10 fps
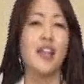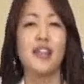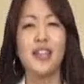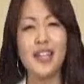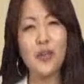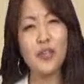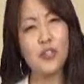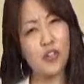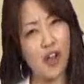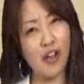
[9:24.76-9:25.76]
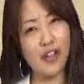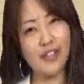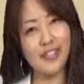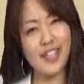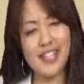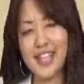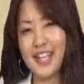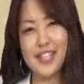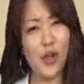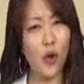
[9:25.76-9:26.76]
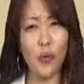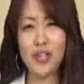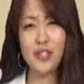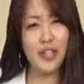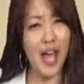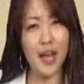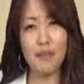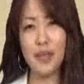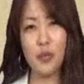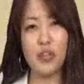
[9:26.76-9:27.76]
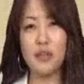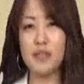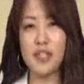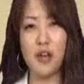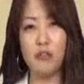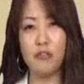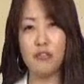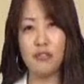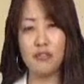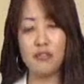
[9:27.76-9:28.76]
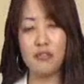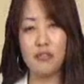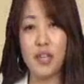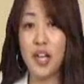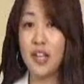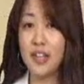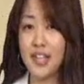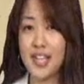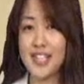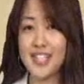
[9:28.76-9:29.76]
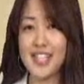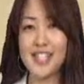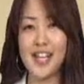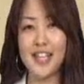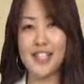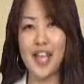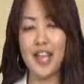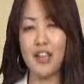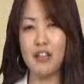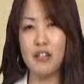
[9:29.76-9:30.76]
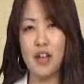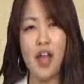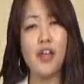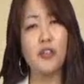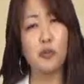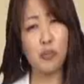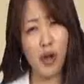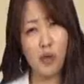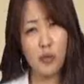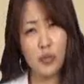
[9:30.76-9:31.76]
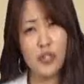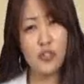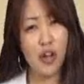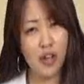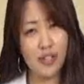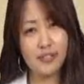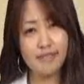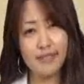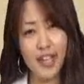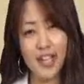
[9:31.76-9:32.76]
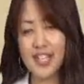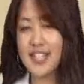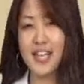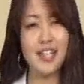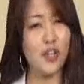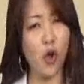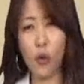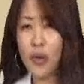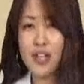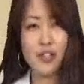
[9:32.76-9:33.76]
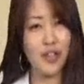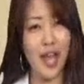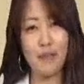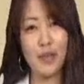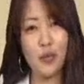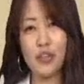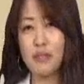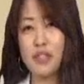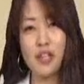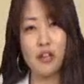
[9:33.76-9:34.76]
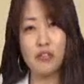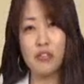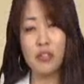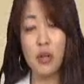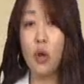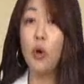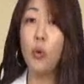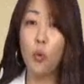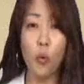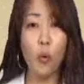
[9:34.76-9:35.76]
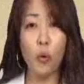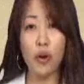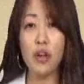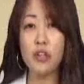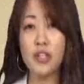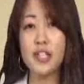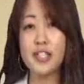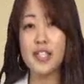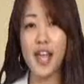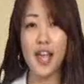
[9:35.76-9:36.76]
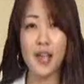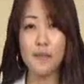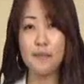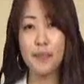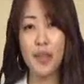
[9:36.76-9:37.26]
the thing with John is that he's always unhappy with himself. This is like saying, the problem with John is that he's always unhappy with himself. Or you can say,